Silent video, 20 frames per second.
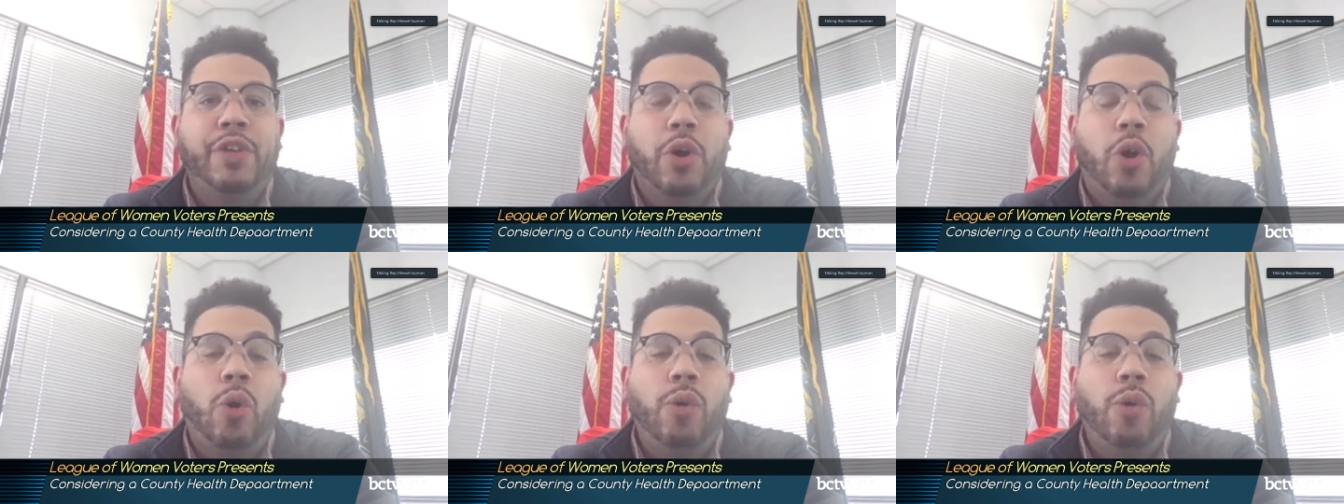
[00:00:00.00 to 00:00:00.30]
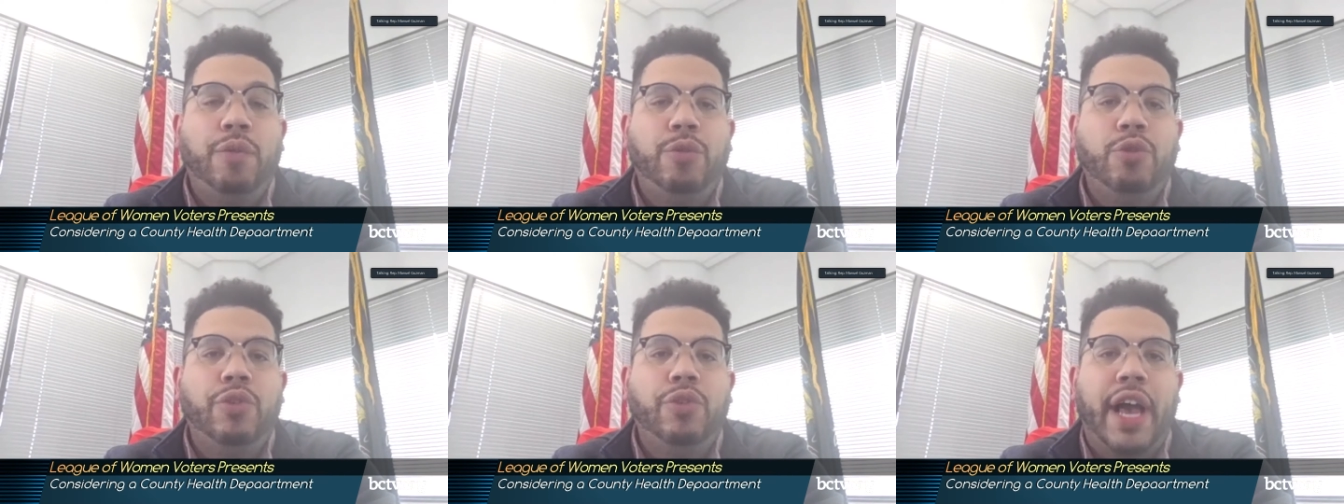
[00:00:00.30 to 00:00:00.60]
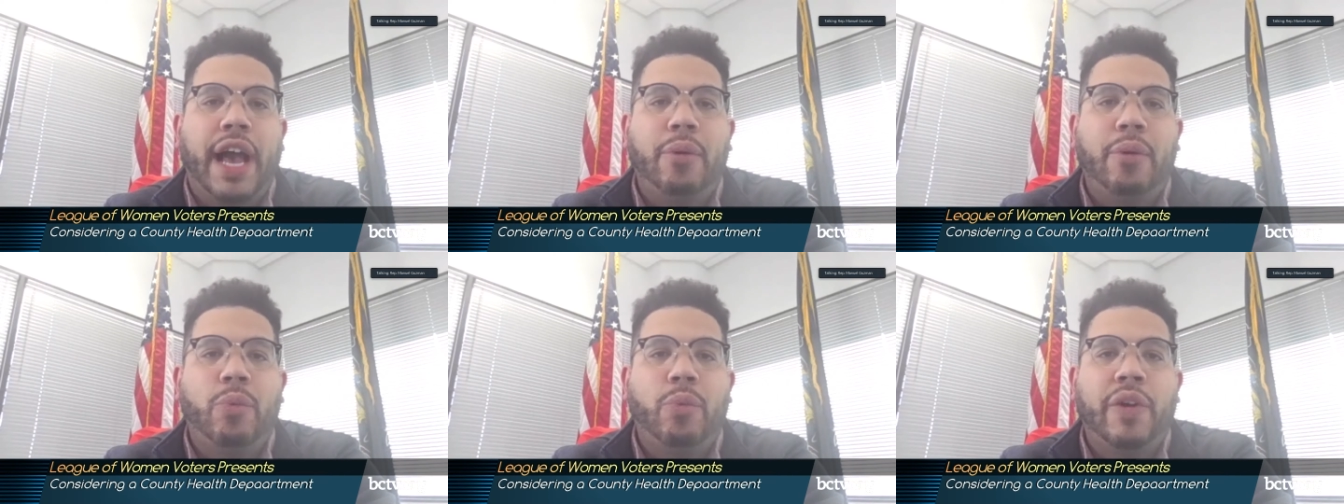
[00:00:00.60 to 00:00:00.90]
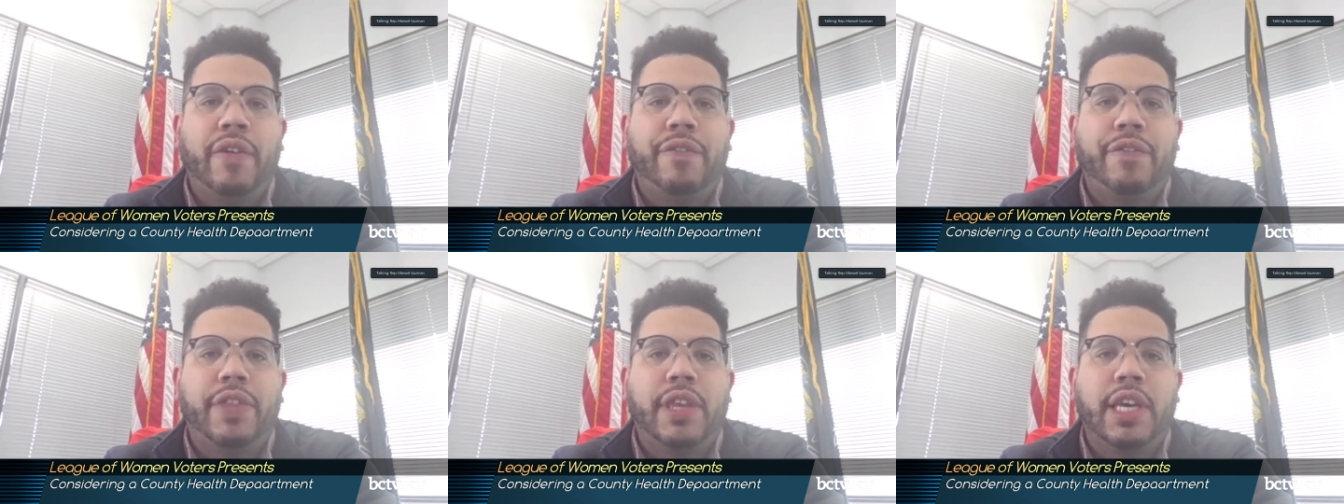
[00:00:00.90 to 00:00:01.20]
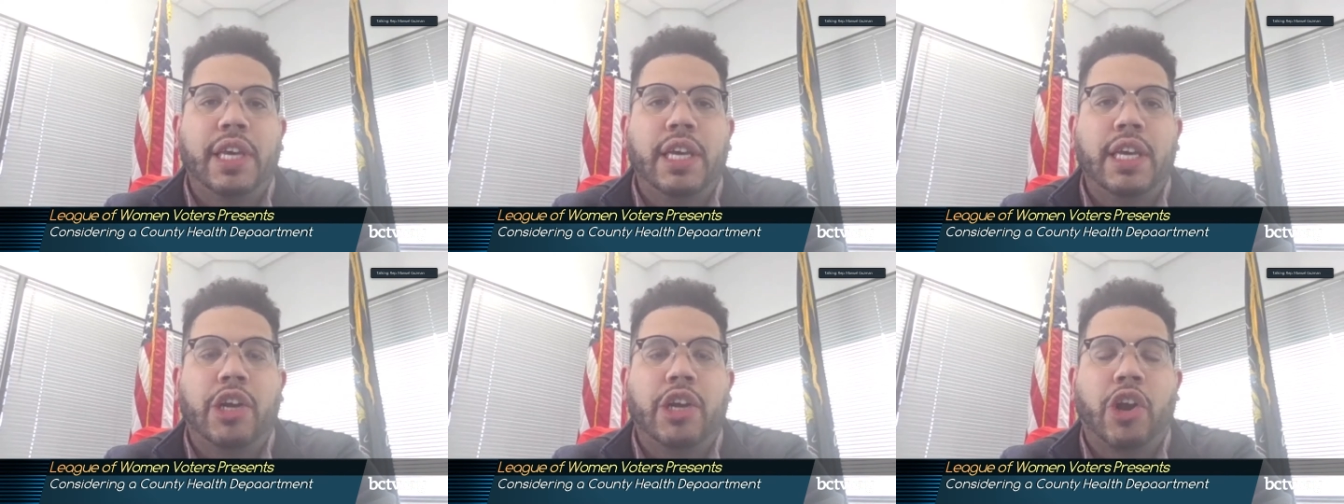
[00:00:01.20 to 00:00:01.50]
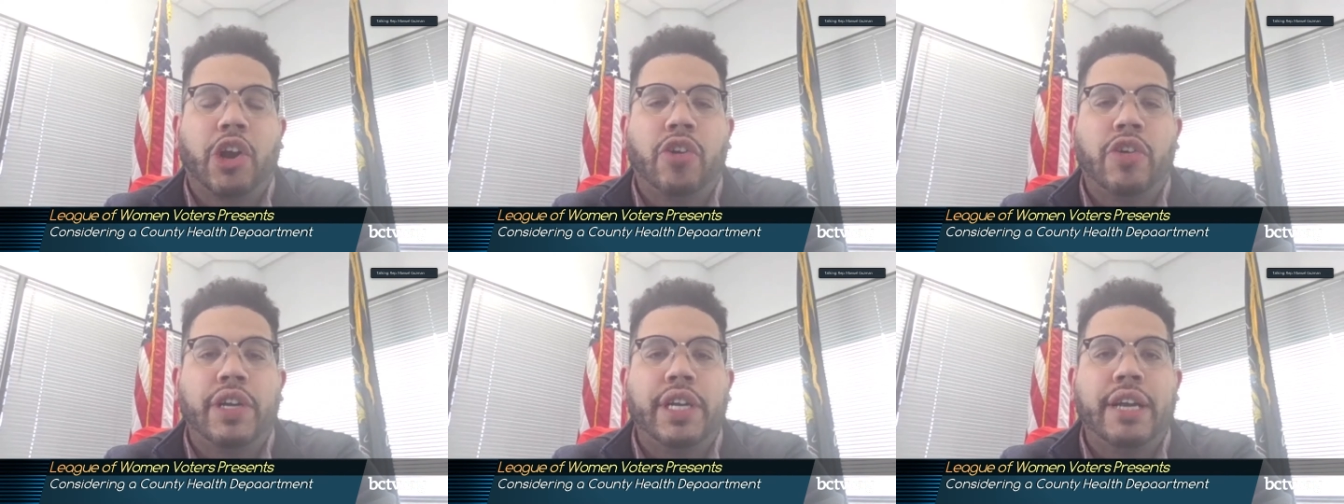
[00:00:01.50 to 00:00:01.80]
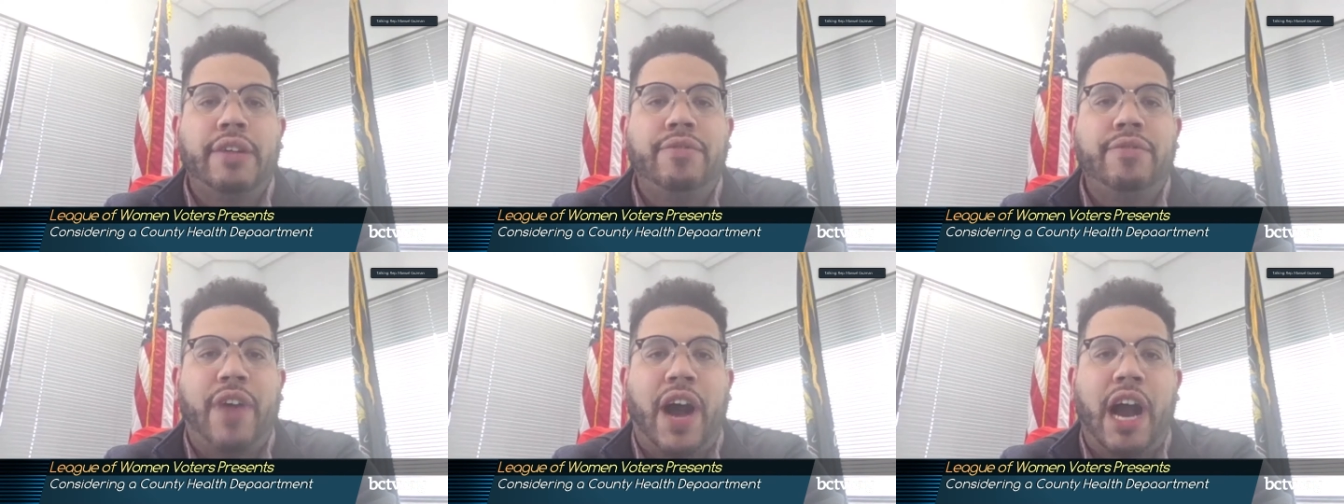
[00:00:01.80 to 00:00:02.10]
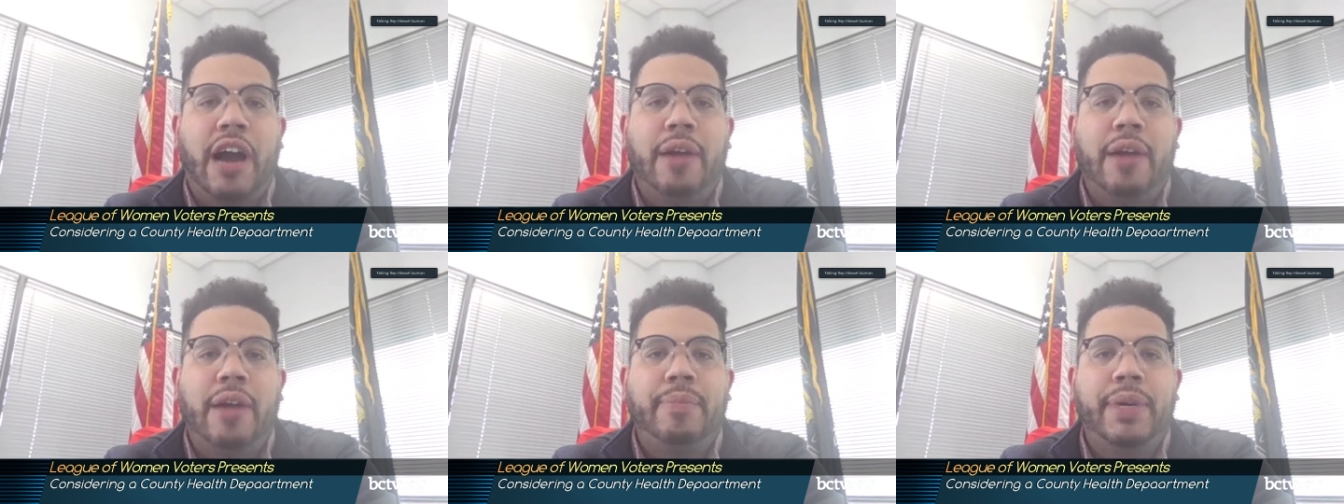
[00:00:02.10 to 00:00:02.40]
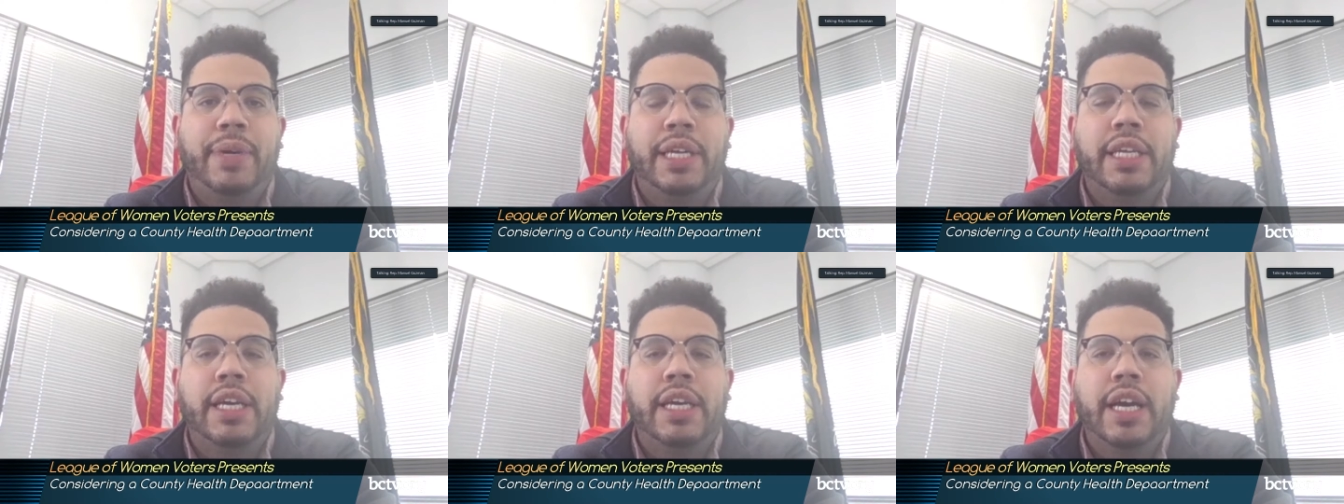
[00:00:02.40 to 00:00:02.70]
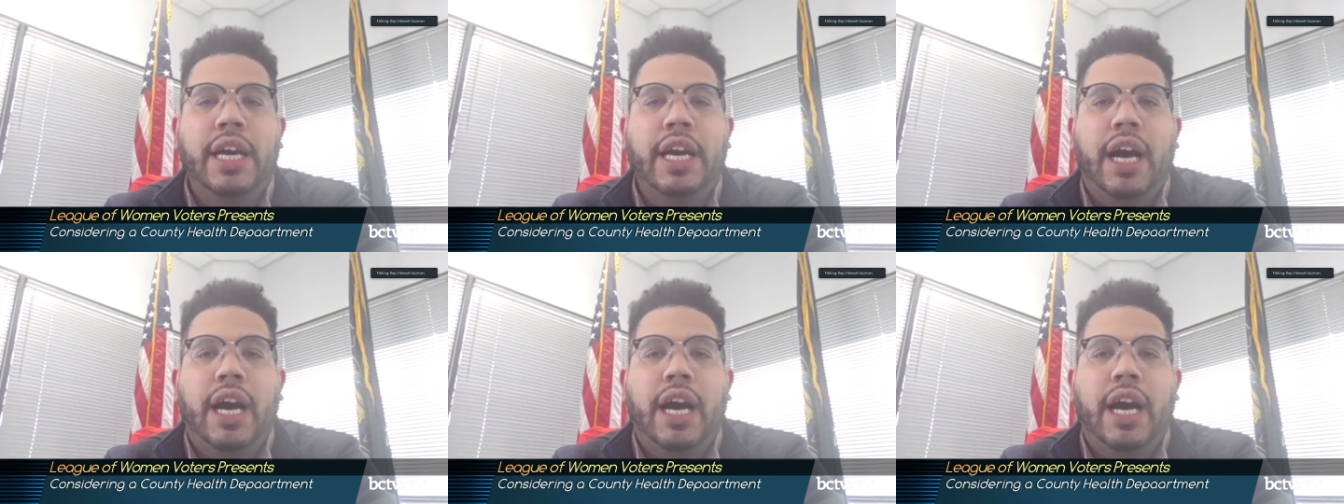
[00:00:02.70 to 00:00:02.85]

feel hopeful that with the current environment